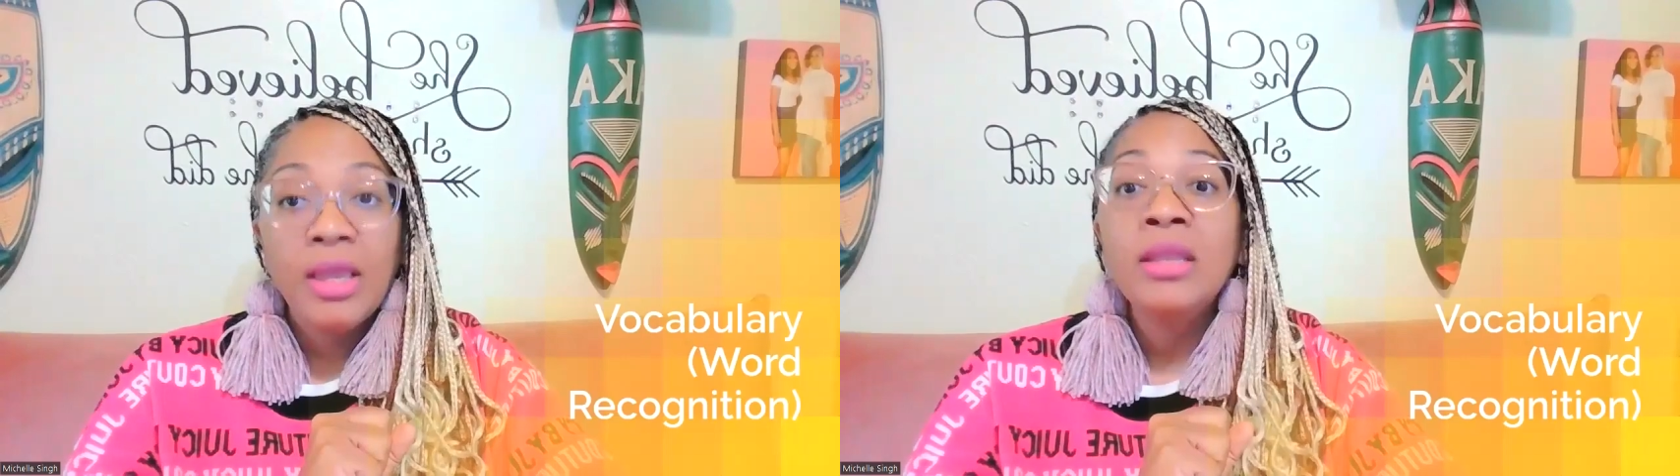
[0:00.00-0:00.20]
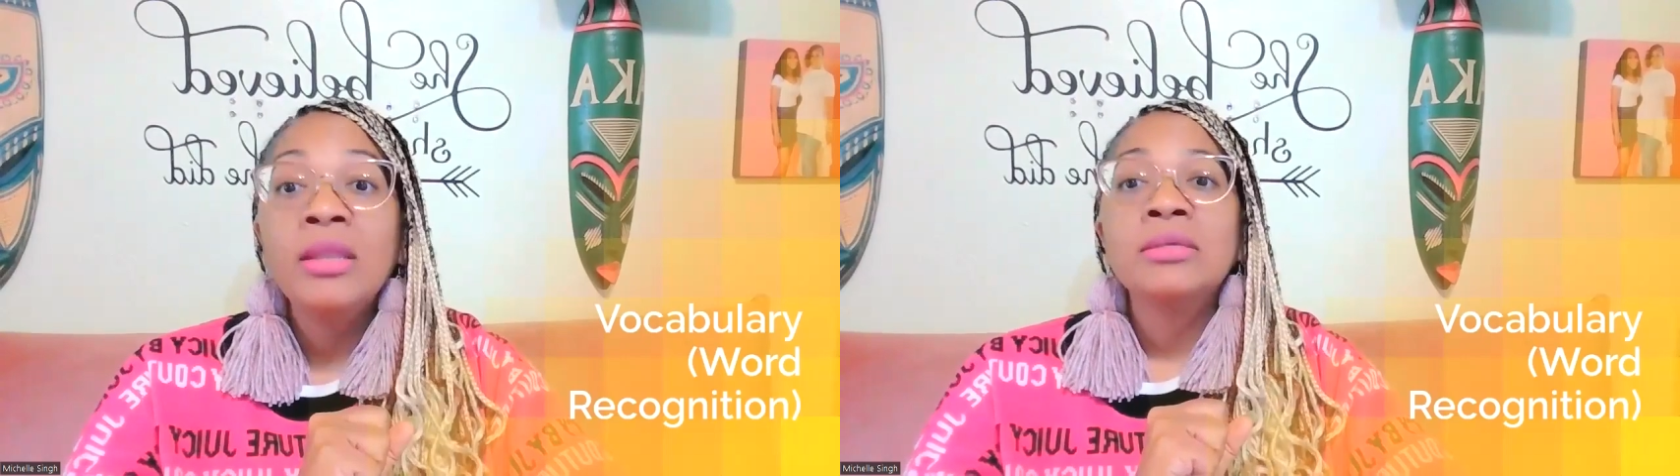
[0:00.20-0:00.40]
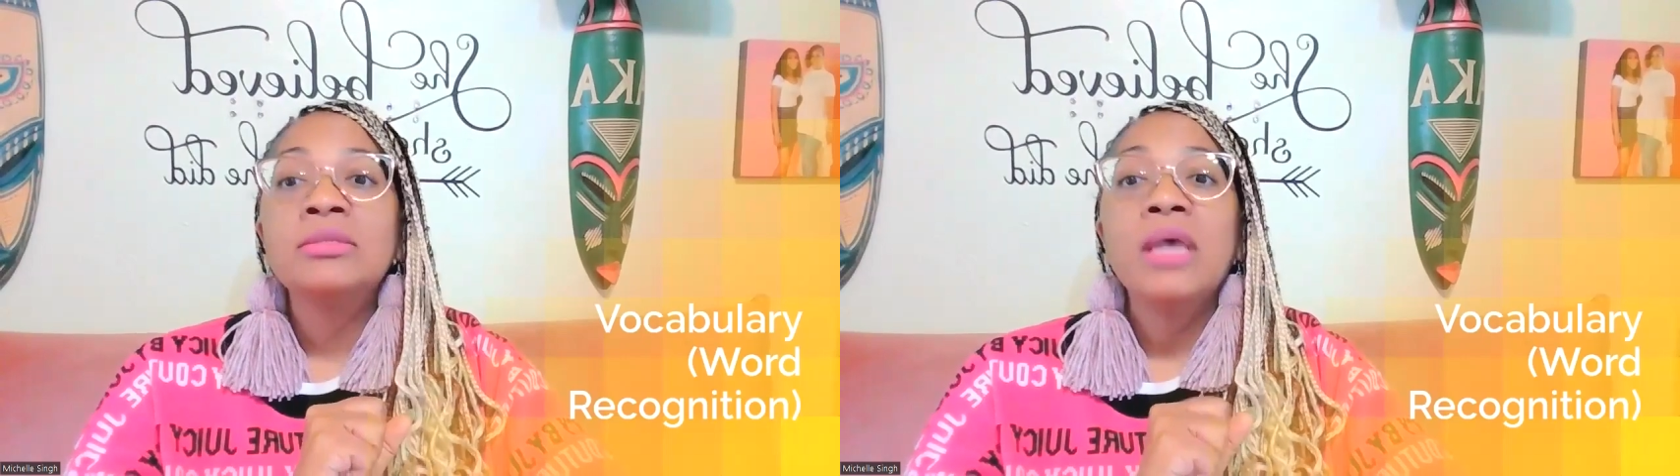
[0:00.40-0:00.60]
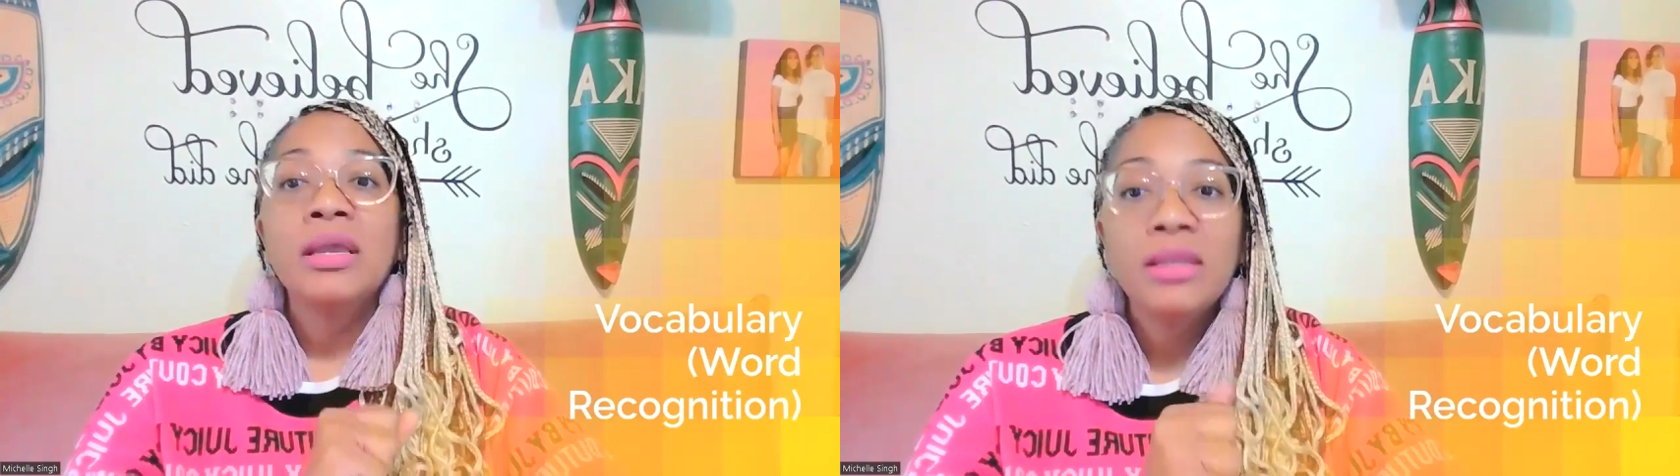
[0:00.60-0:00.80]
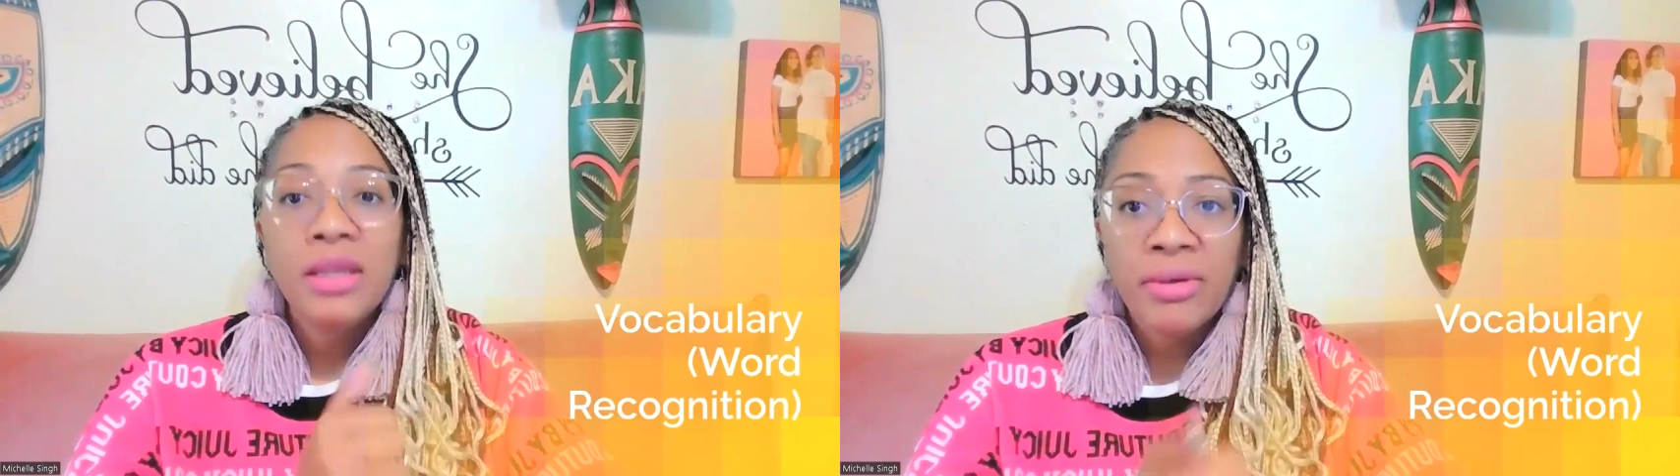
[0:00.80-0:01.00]
In a
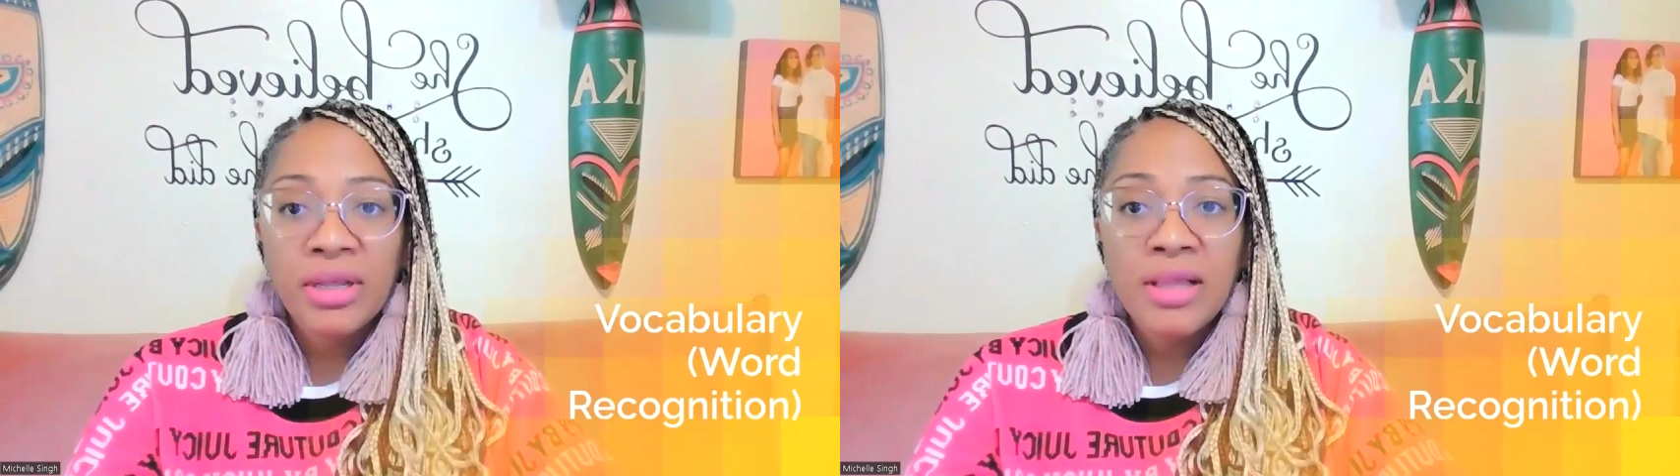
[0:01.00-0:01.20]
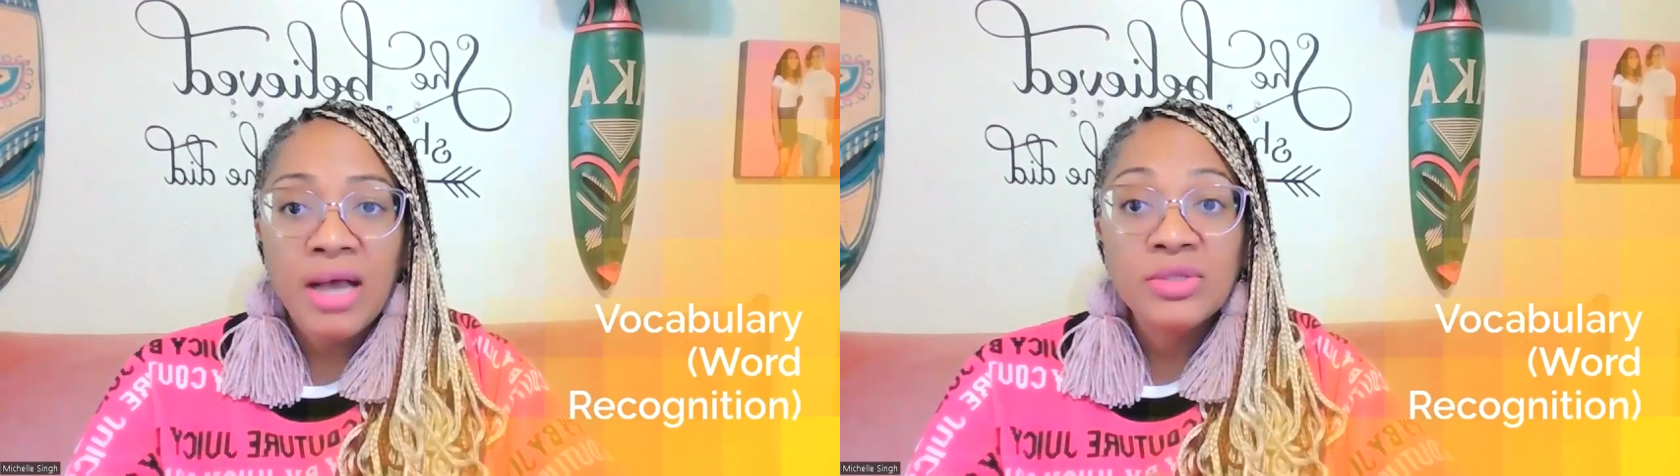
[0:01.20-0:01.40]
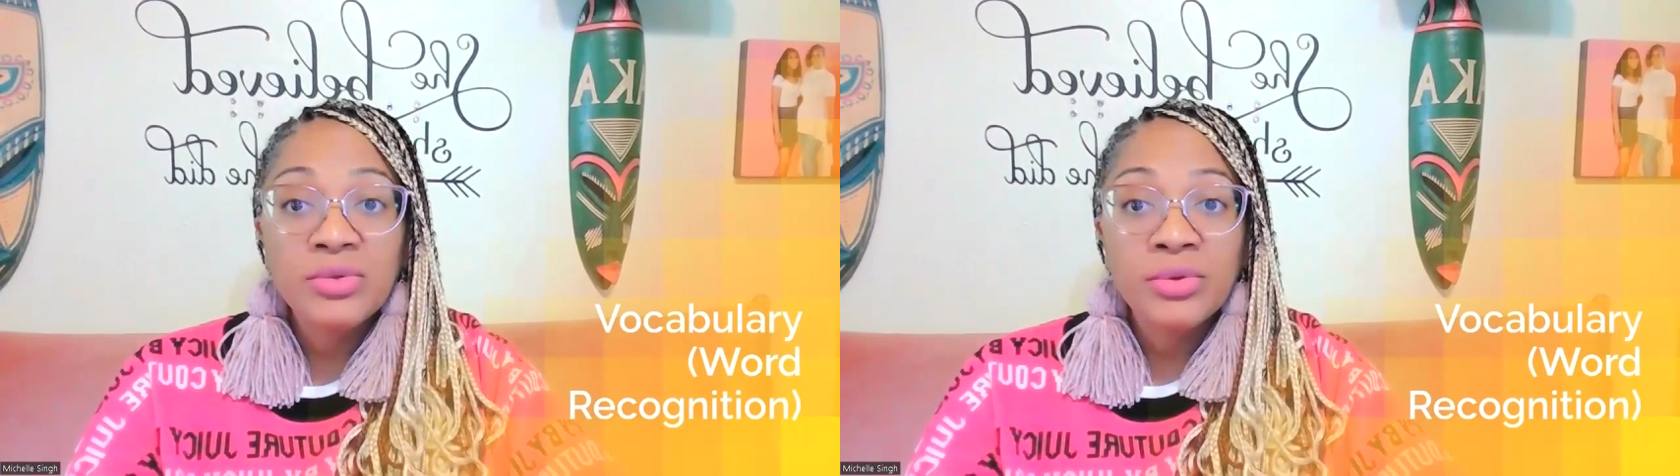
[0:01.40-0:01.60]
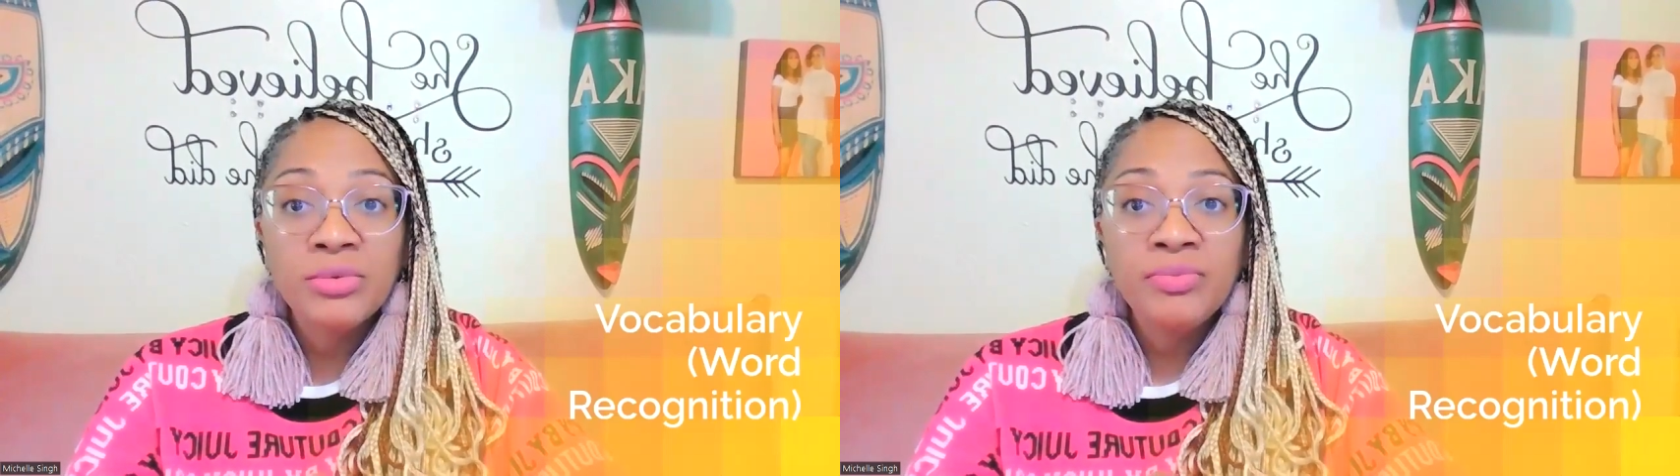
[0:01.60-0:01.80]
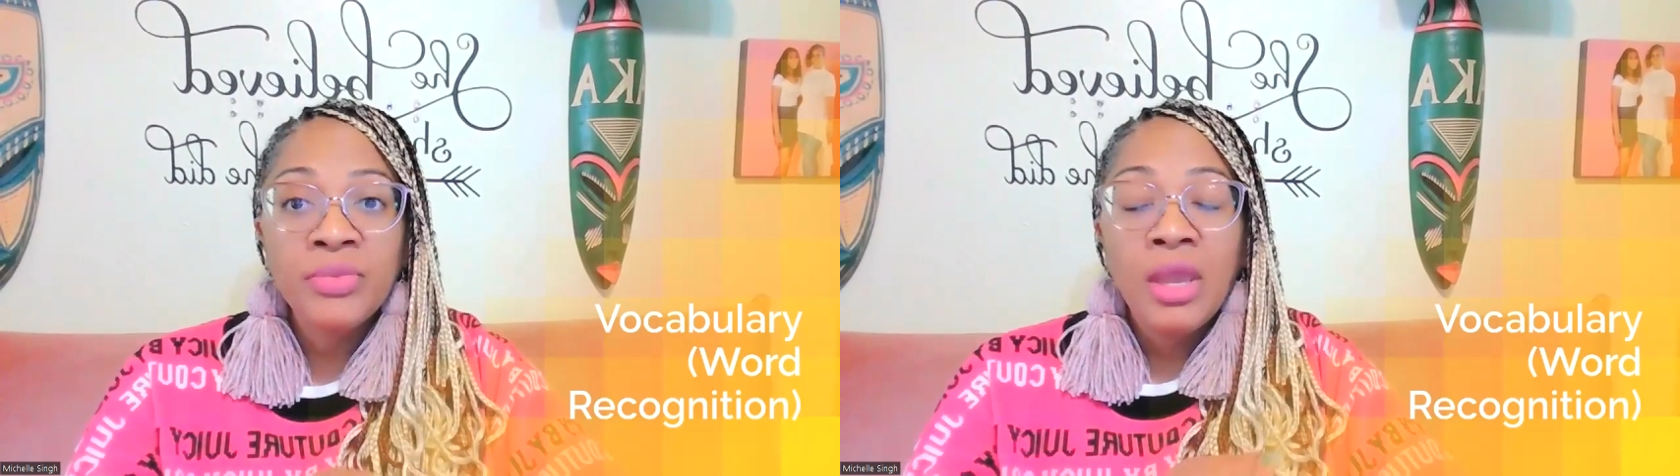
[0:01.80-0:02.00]
secondary
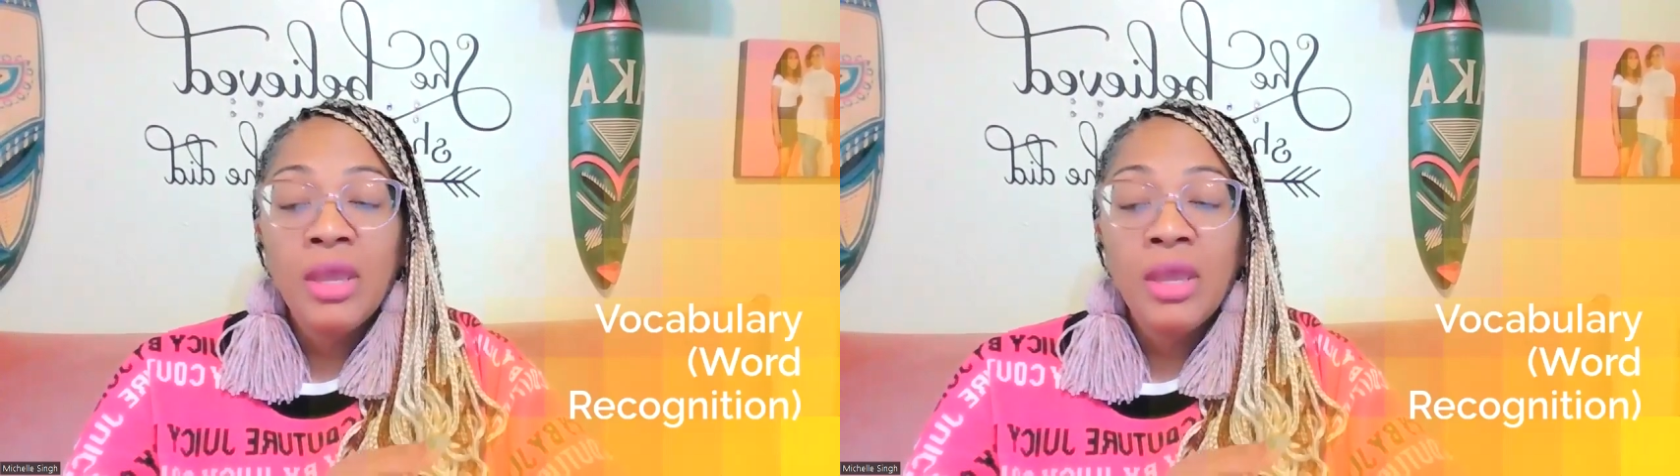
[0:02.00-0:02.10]
classroom,